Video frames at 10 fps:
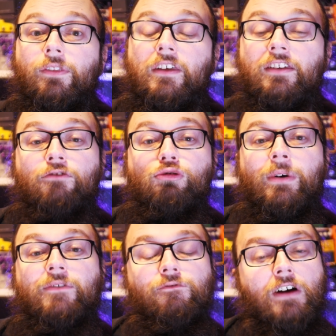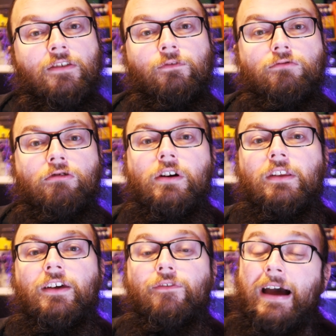This gives you a vast
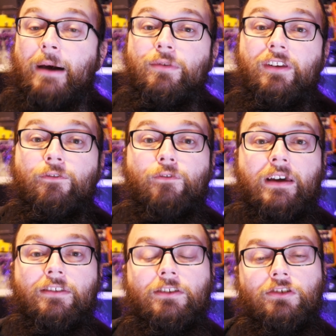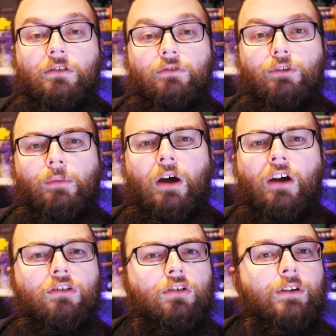variety of amps and effects to choose from,
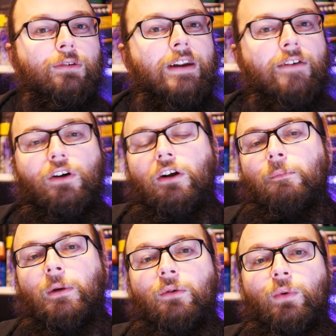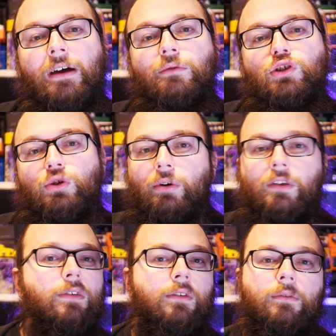so you're never going to be without
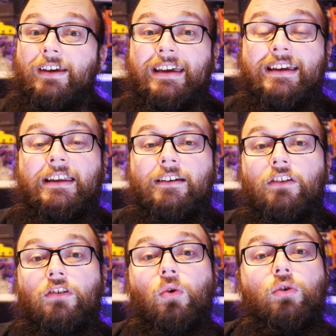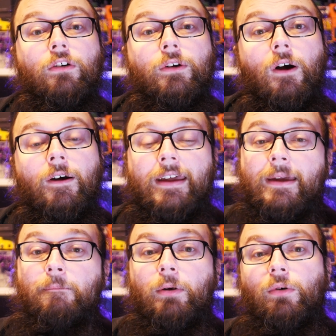choice. The Helix has also got an
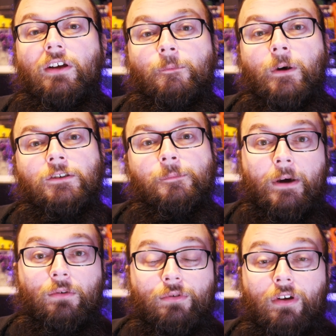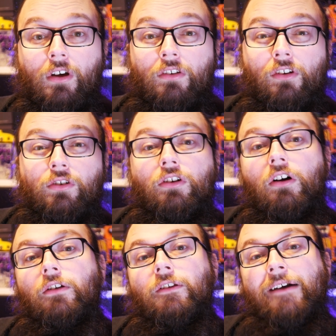inbuilt expression pedal, so you're
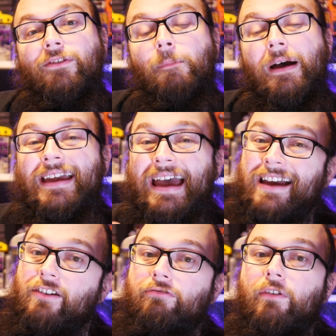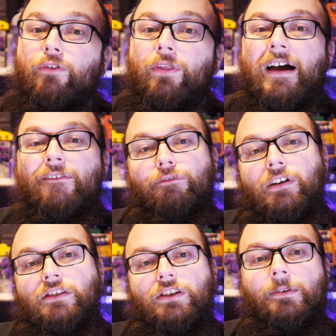not going to have to pay extra for that
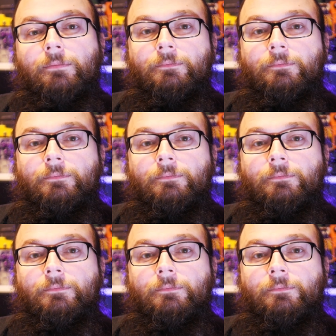feature.